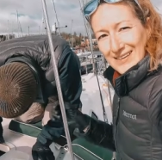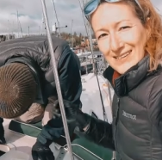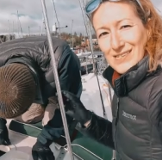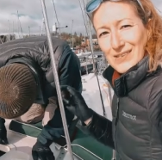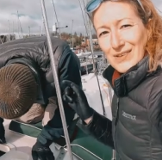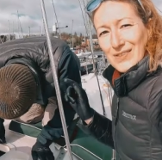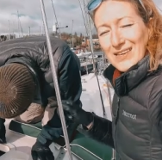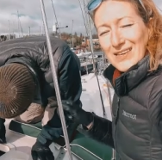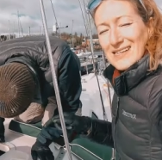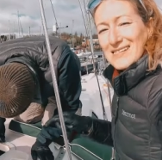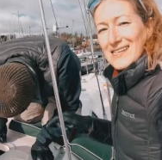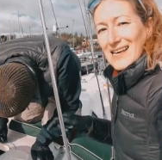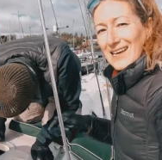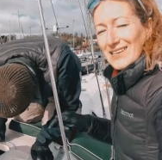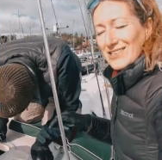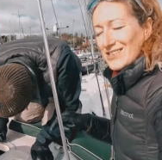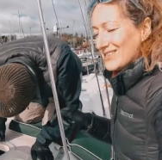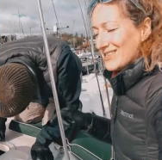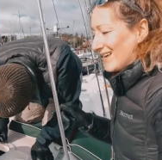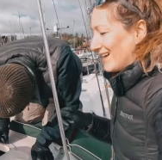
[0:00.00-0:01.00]
So this
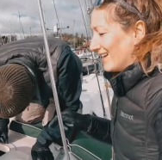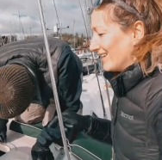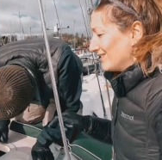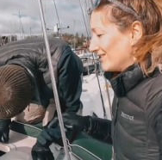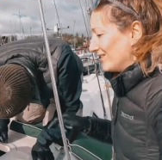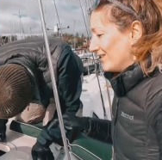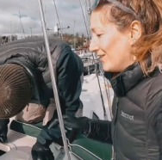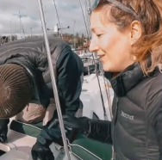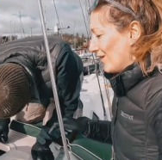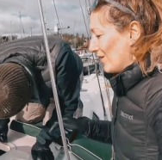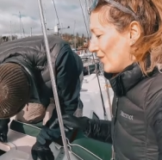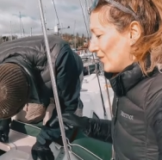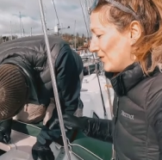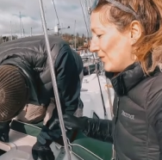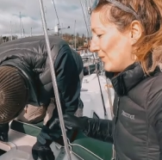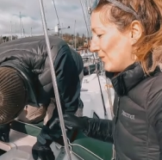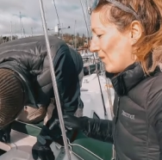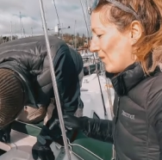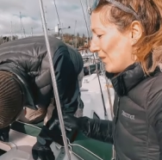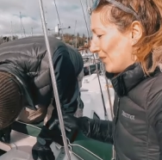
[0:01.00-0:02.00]
hatch is actually the
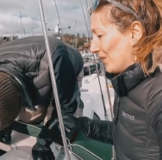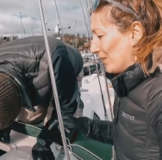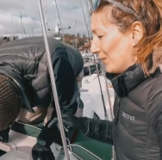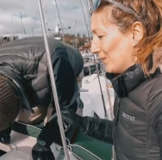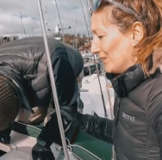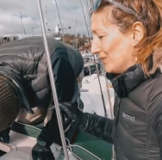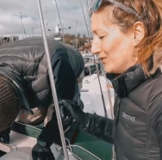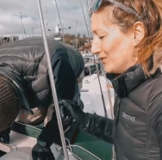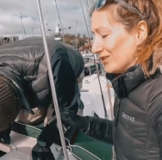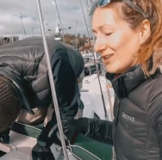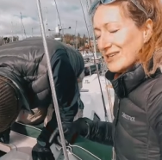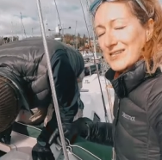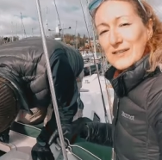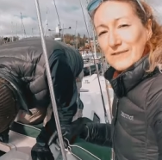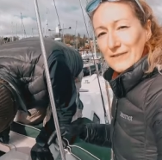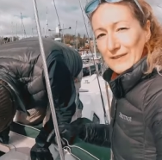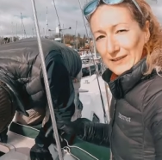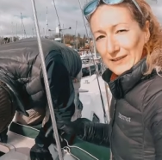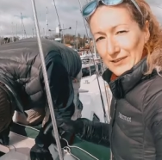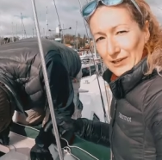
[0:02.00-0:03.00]
only one that we
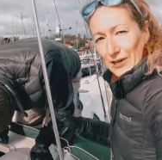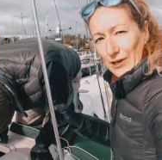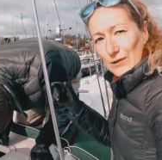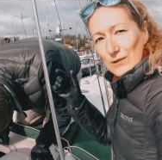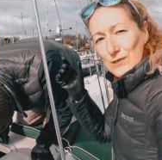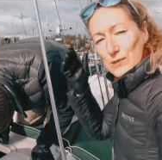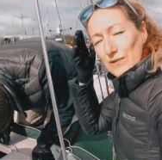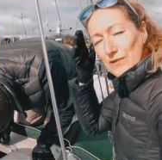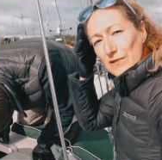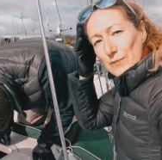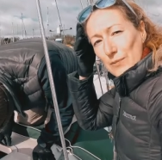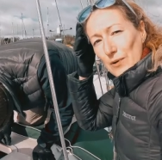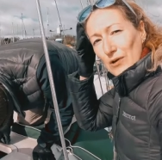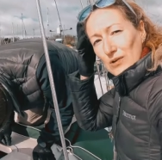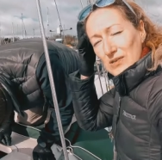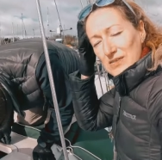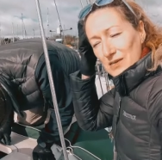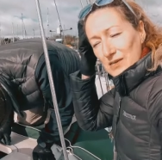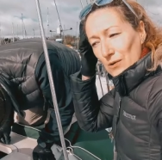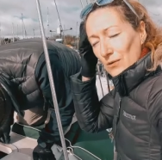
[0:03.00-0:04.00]
just filled the holes with
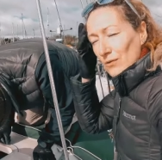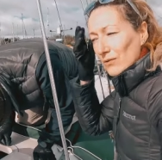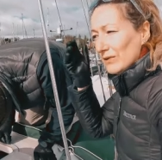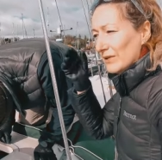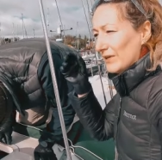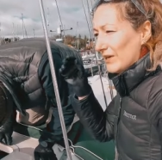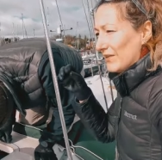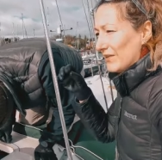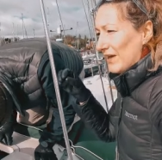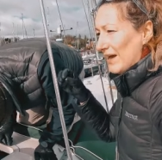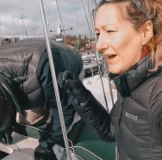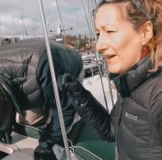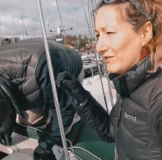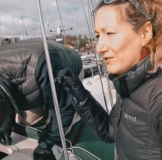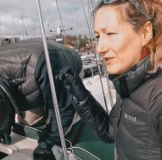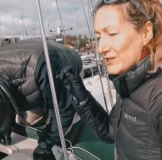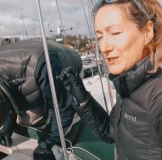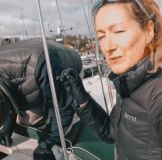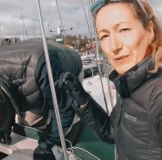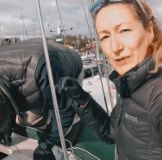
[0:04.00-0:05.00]
epoxy. All the other
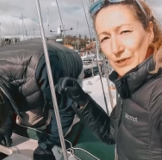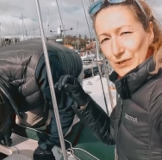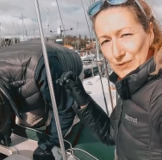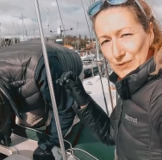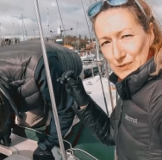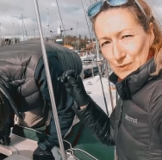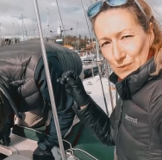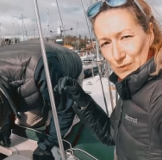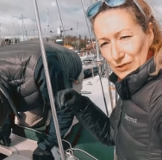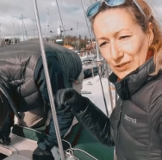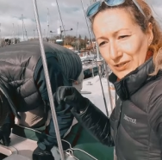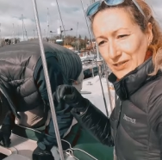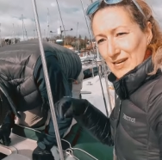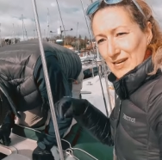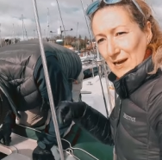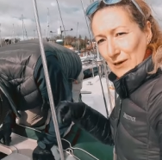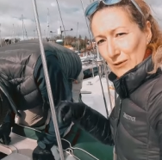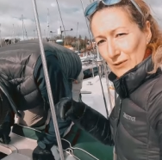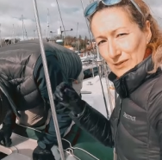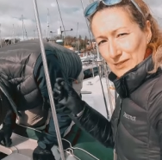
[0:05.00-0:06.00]
hatches we used wooden
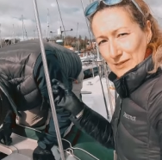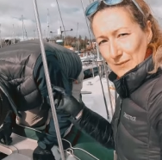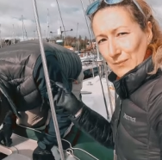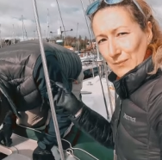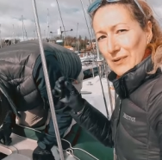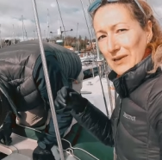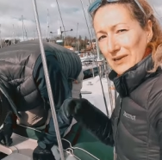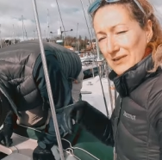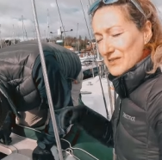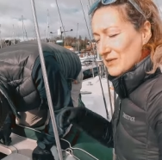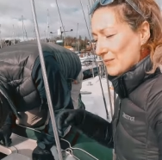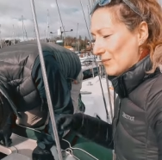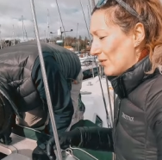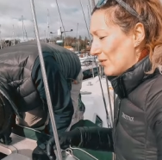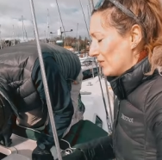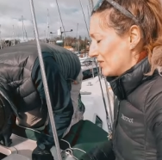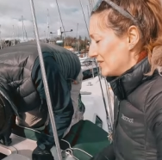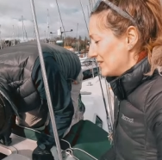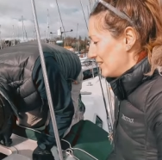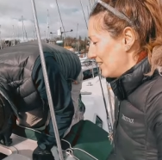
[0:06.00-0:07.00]
dowels plus
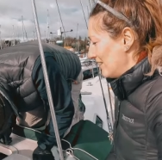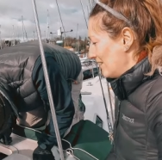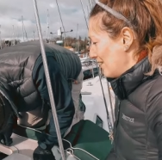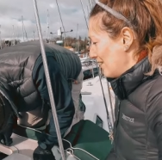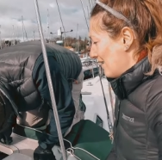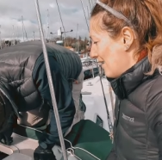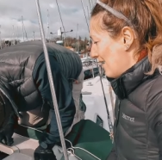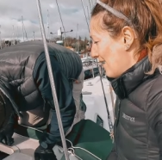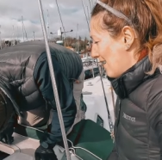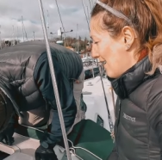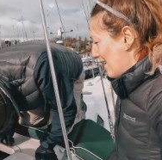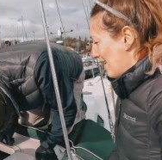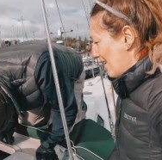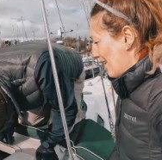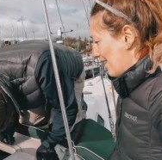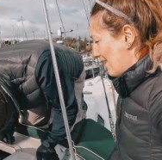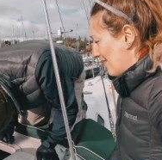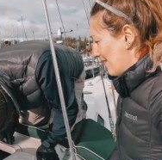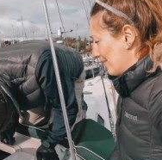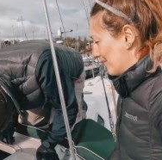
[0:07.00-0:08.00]
epoxy.
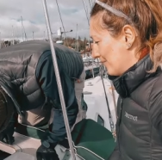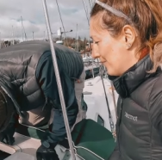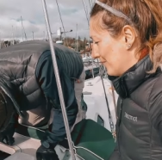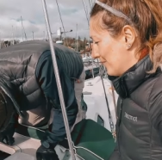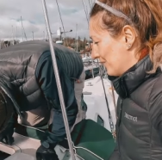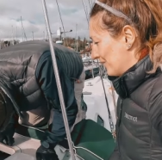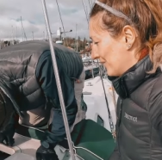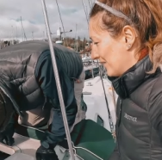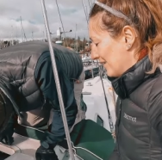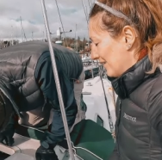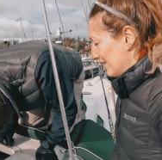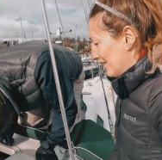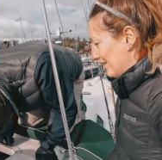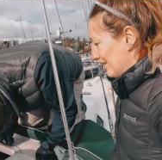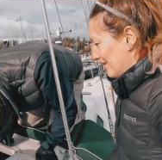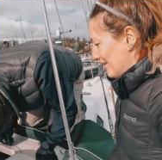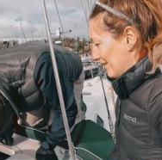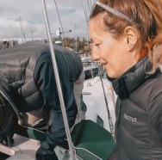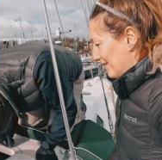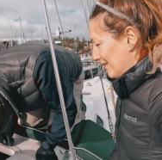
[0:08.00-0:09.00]
Um,
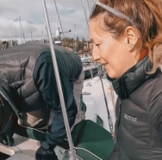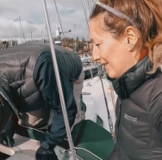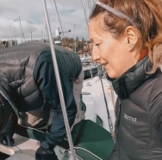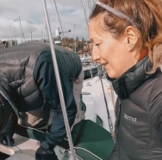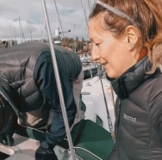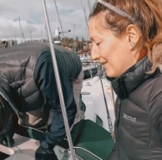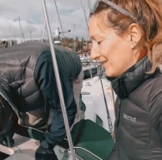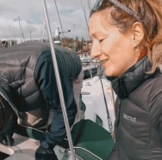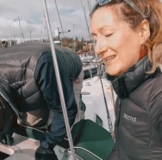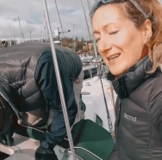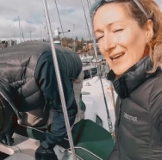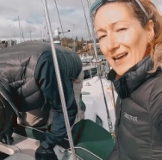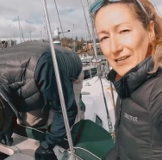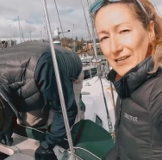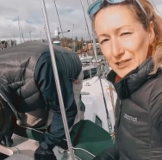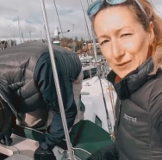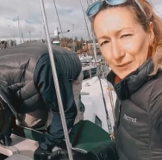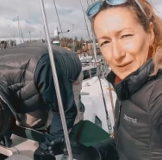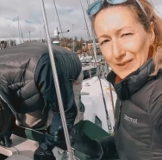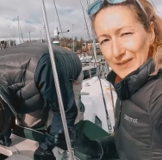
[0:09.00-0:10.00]
and yeah,
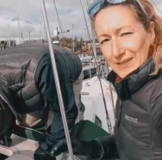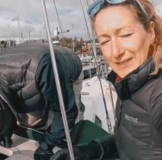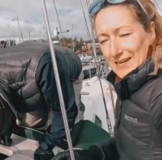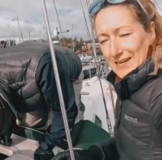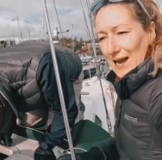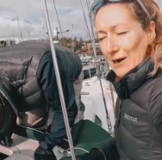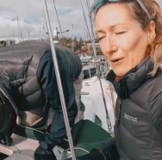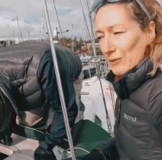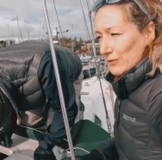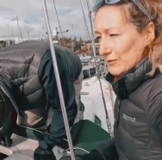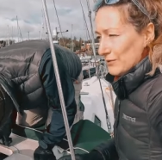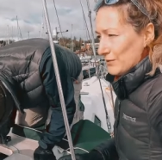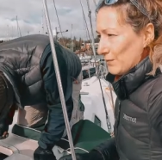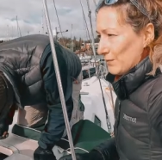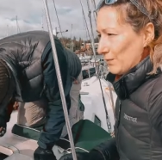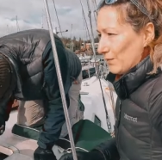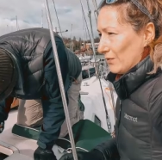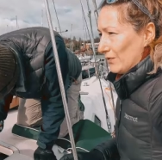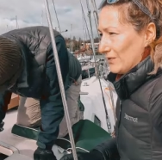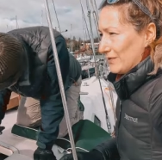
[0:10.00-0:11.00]
doing the dowels
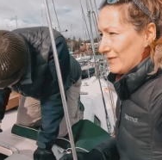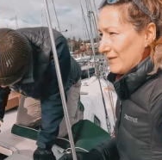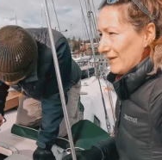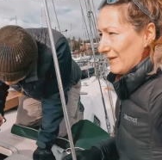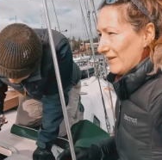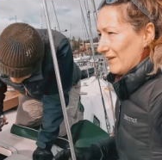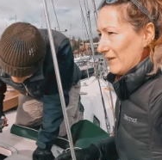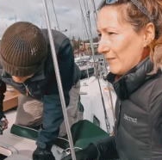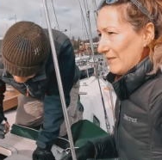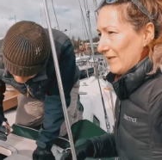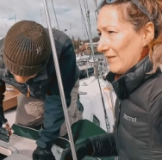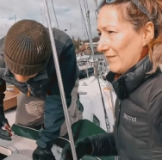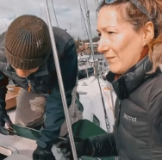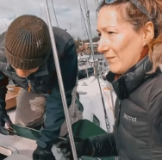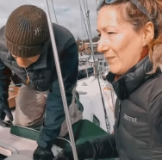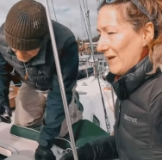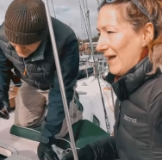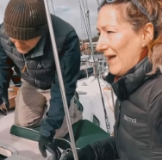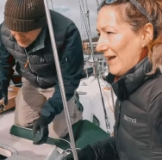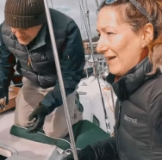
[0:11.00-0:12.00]
was a little bit of a
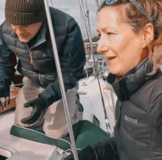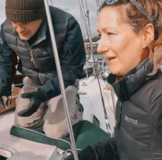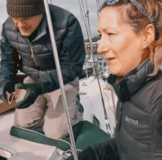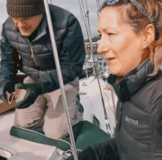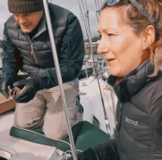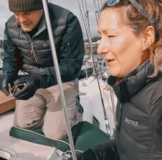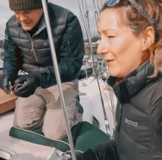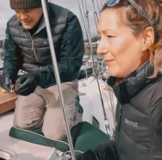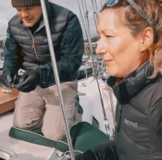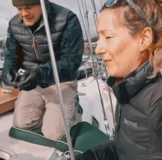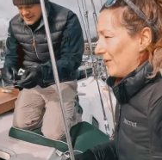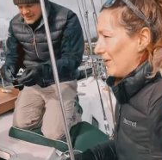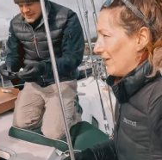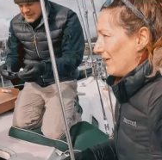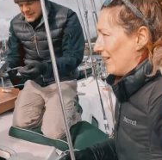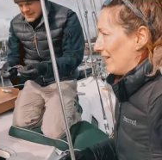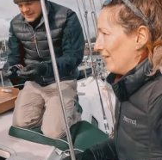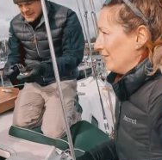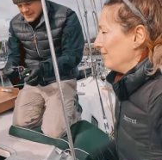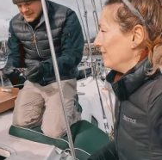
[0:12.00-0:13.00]
pain, but
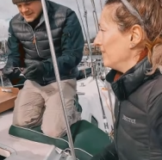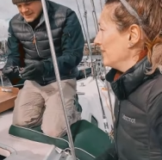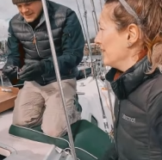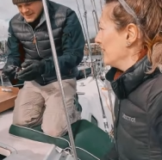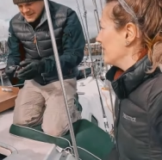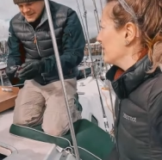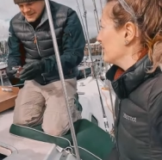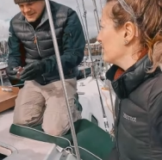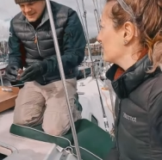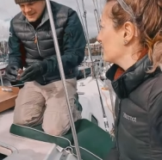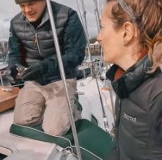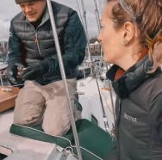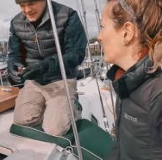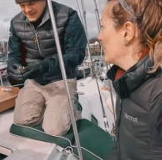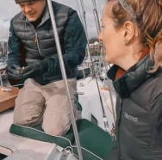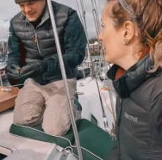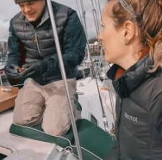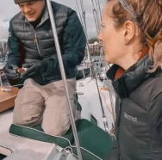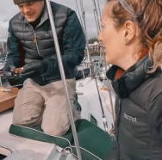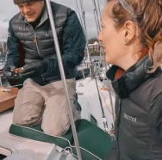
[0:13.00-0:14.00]
I feel like it was
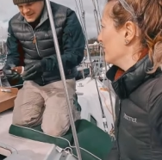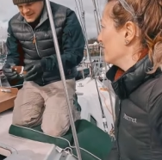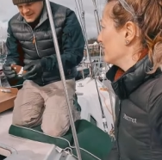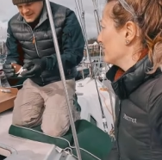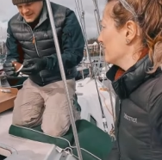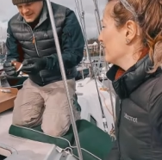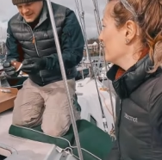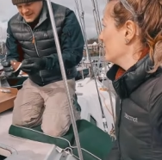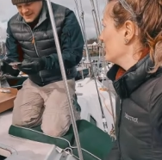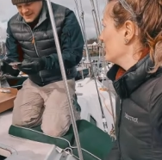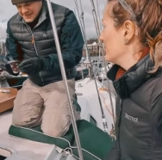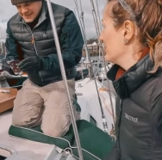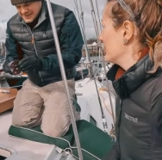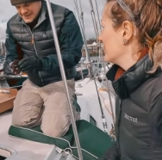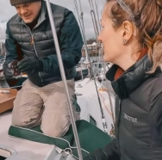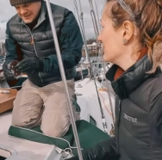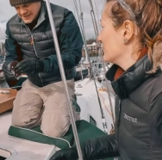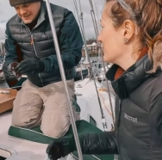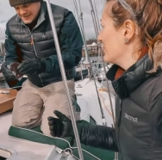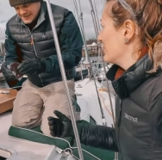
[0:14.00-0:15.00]
quicker overall
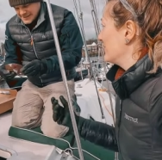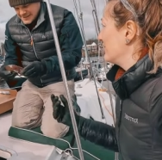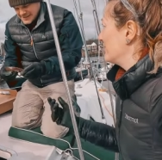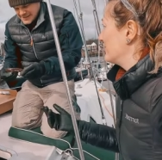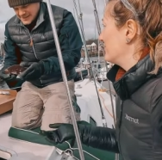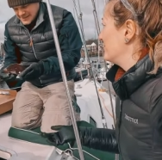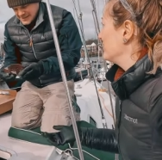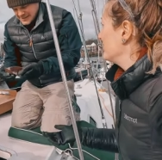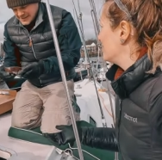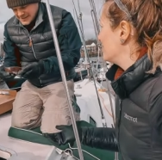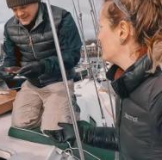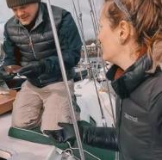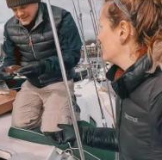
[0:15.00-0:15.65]
because with just